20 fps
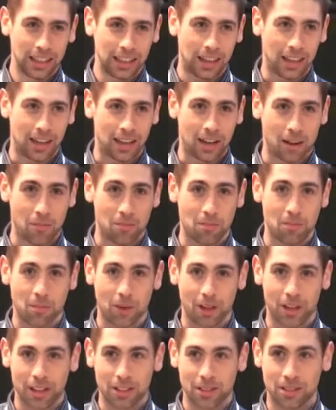
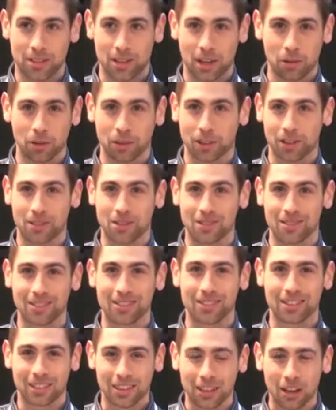I dabble in
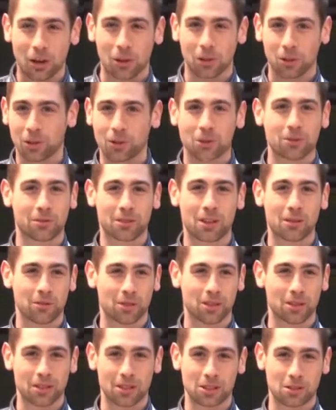a whole lot of
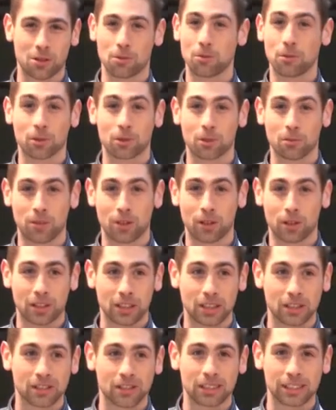different distributed
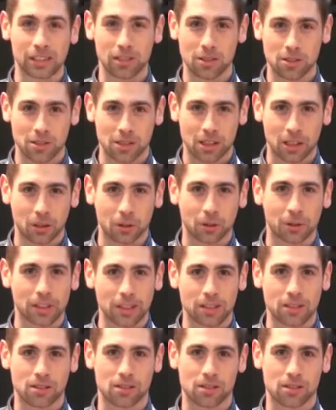computing style
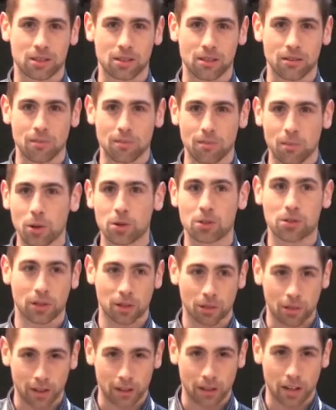things, mostly
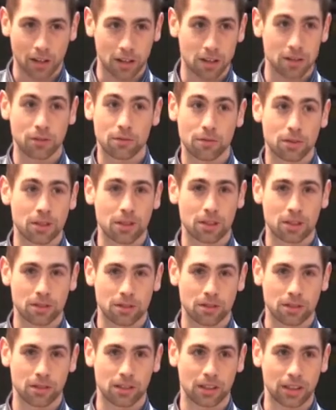around high energy
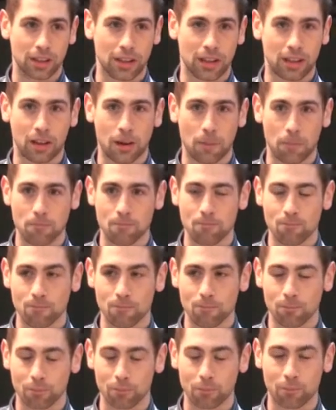physics,
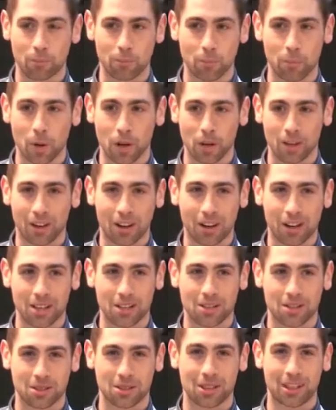but I
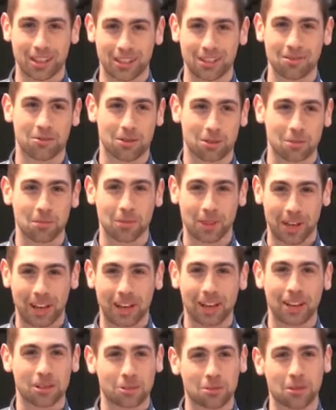start from the
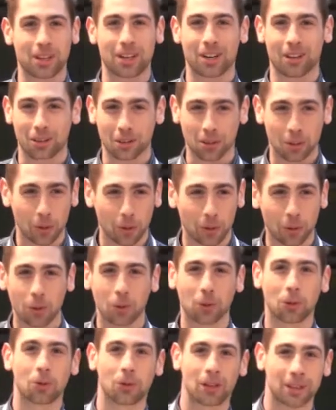hardware and go
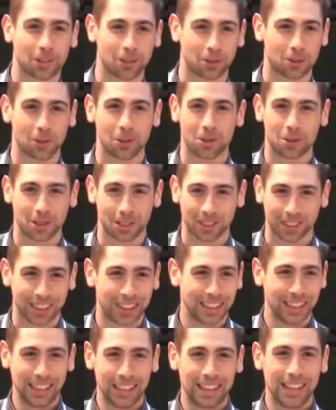all the way through to
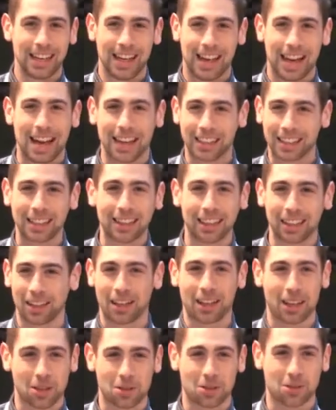hacking in an
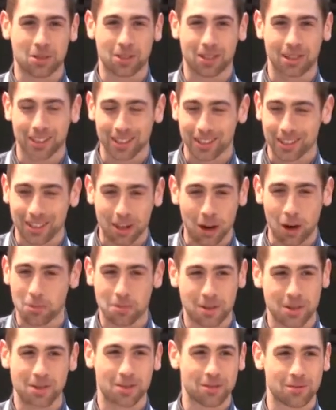extra
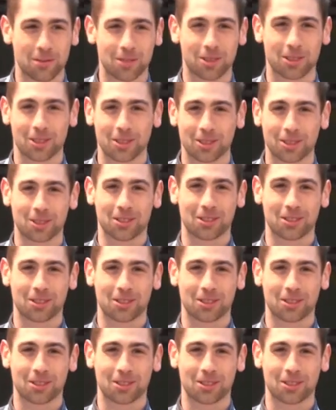option for a